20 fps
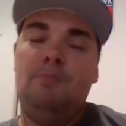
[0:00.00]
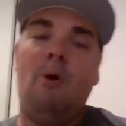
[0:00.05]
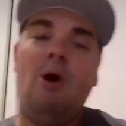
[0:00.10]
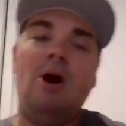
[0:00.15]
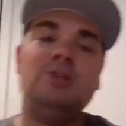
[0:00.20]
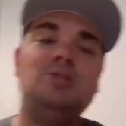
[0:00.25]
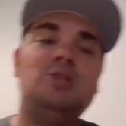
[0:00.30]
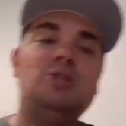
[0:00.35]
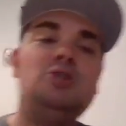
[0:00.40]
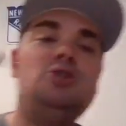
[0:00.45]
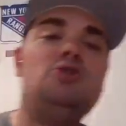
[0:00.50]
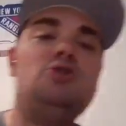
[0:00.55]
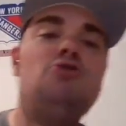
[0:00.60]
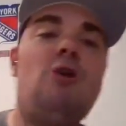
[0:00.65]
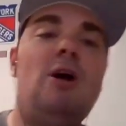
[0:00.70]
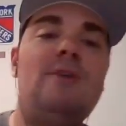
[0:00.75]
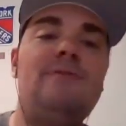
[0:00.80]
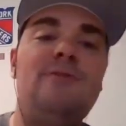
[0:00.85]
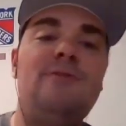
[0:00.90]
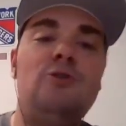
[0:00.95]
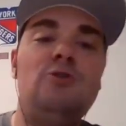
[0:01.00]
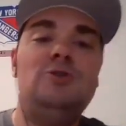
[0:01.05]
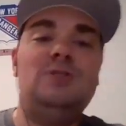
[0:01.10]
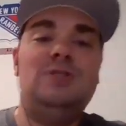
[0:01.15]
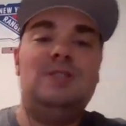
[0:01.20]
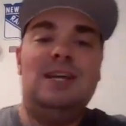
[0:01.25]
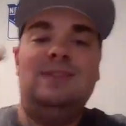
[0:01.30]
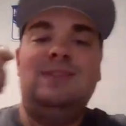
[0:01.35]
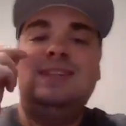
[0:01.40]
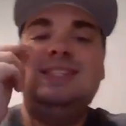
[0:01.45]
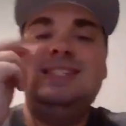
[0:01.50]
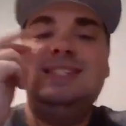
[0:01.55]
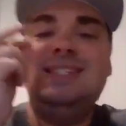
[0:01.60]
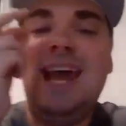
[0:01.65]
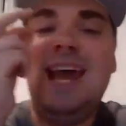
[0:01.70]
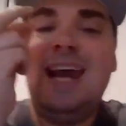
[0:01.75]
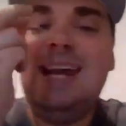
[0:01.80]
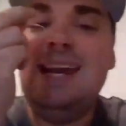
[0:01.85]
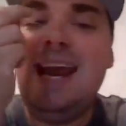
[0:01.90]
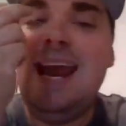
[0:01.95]
Boston struck first in the
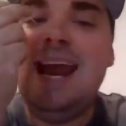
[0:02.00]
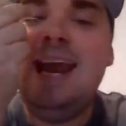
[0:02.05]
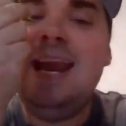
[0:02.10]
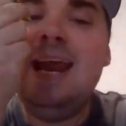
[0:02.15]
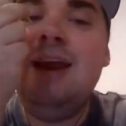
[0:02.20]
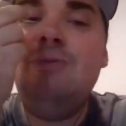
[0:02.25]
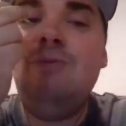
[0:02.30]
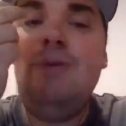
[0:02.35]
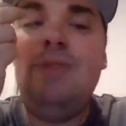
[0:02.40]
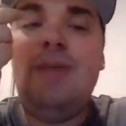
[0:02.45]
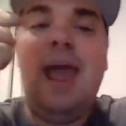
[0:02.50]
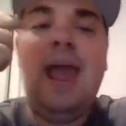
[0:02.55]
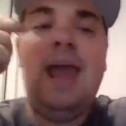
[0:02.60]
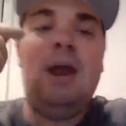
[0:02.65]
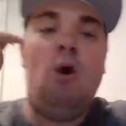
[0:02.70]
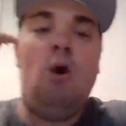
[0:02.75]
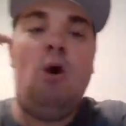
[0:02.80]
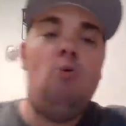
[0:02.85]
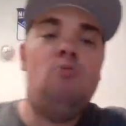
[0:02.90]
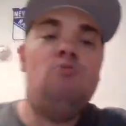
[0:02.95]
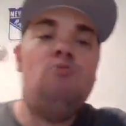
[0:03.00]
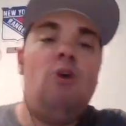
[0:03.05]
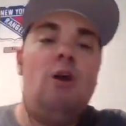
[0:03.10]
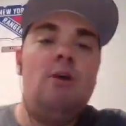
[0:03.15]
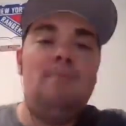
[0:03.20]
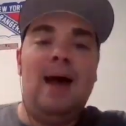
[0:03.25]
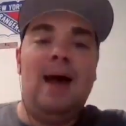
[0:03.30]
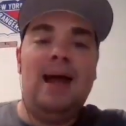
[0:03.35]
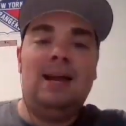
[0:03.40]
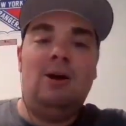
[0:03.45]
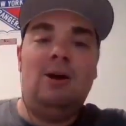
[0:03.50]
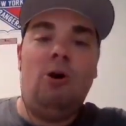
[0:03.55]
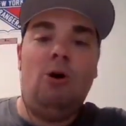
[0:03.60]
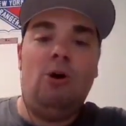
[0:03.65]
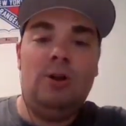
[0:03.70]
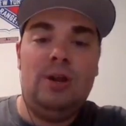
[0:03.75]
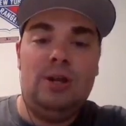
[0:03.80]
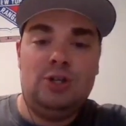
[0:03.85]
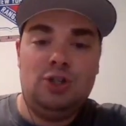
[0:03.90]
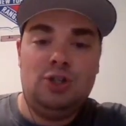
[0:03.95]
second inning with a home run by
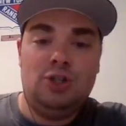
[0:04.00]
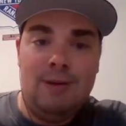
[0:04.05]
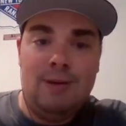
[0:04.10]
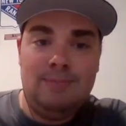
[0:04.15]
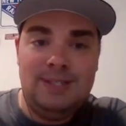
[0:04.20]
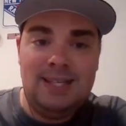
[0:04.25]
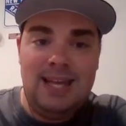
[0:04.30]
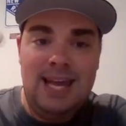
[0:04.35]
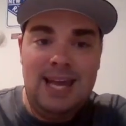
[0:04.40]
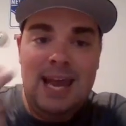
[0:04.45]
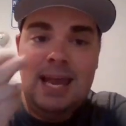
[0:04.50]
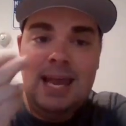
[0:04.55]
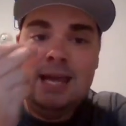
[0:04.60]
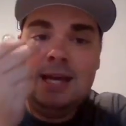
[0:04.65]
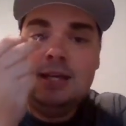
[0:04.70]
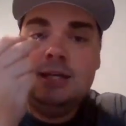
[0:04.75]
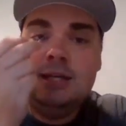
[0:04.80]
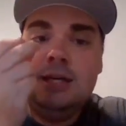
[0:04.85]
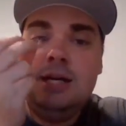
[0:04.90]
Carl Yastrzemski.